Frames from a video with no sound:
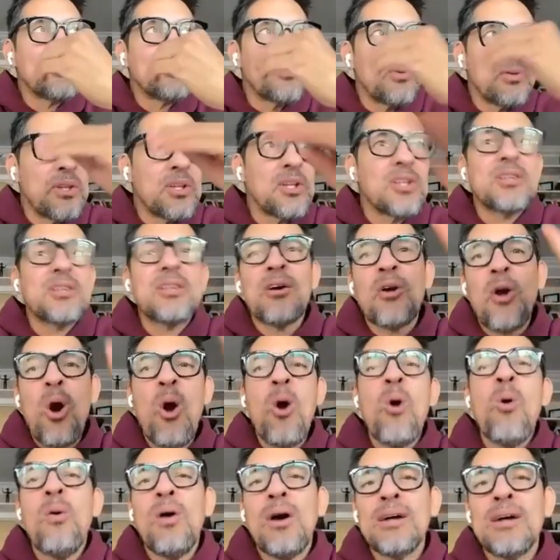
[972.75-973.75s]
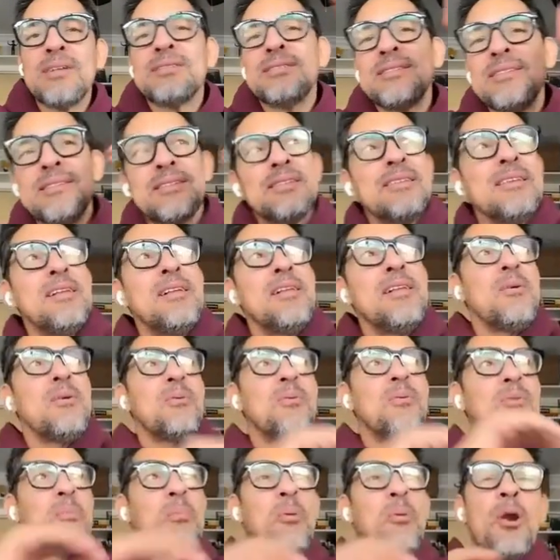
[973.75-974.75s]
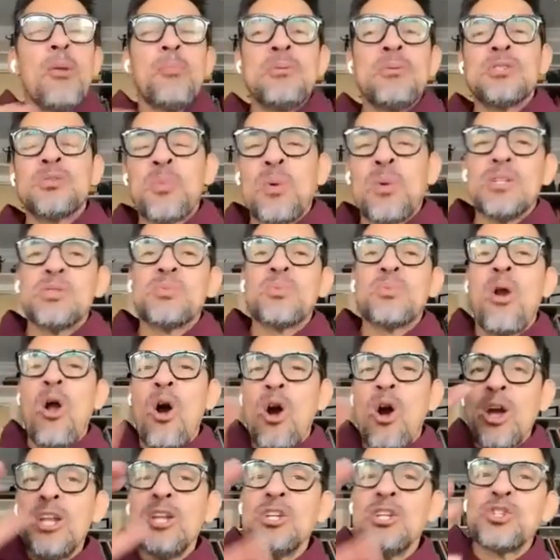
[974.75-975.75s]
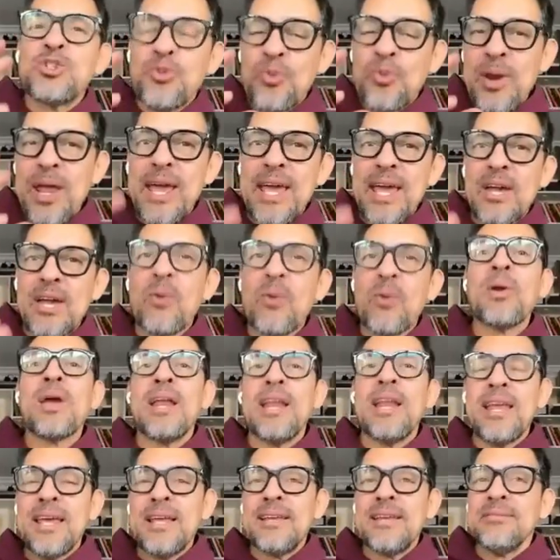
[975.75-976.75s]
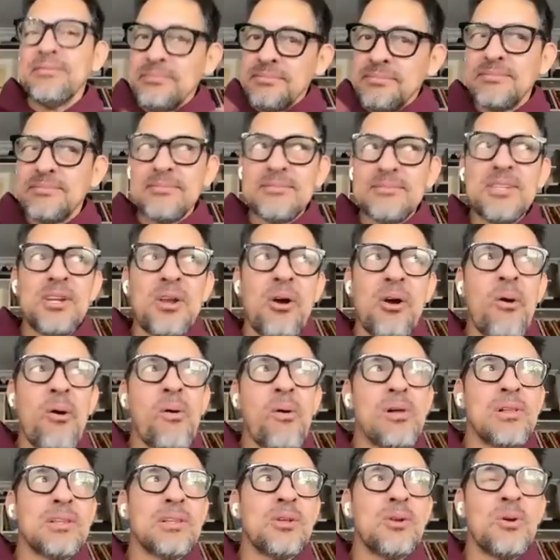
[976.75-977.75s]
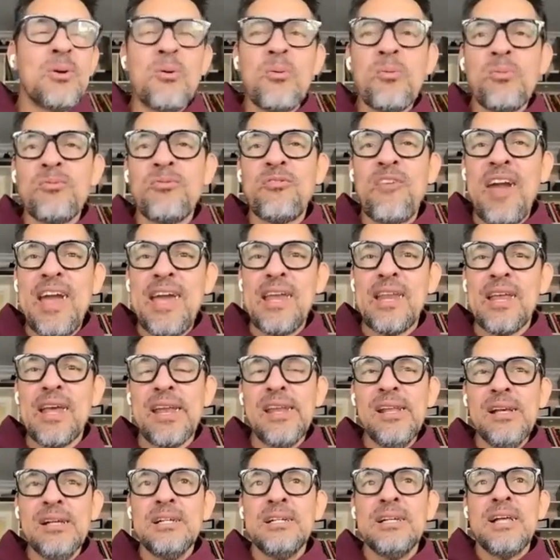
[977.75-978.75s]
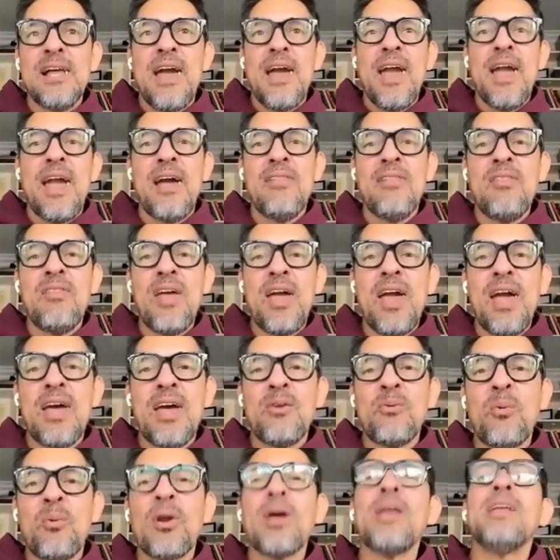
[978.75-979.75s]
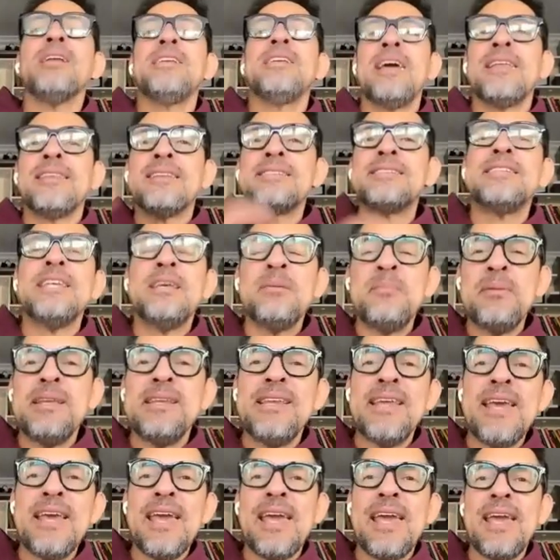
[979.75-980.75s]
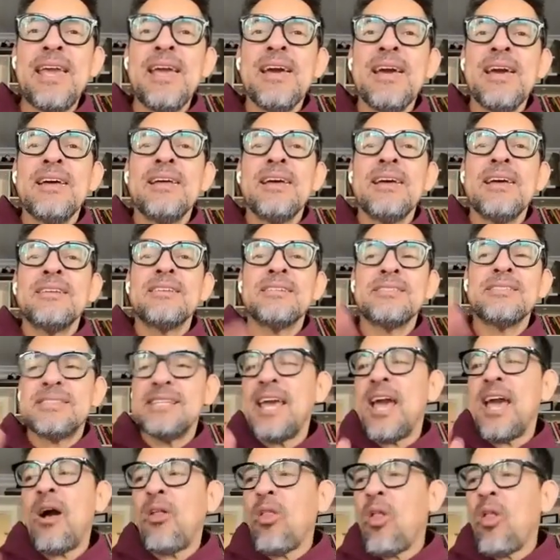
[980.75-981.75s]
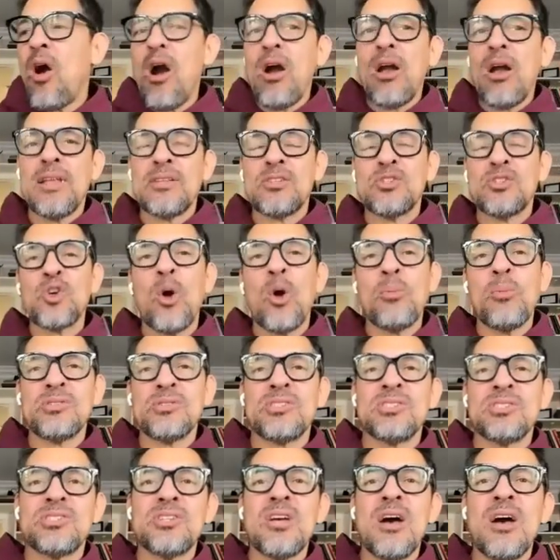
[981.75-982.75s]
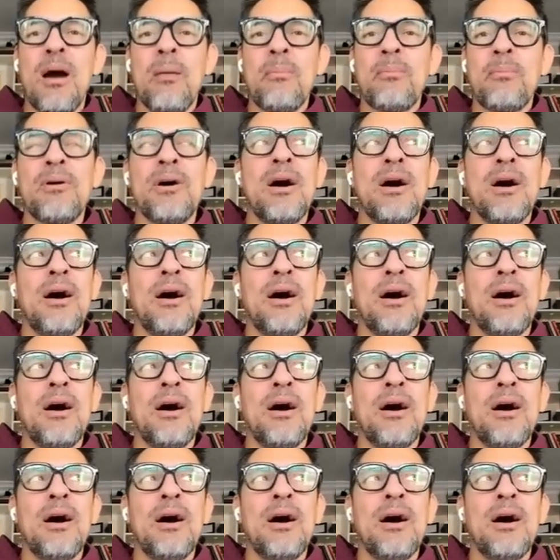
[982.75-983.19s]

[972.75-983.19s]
So the goal was the purpose was we're all going to drink. We're going to get a little faded, and then we're going to take the CBD to see how long it sobers us up.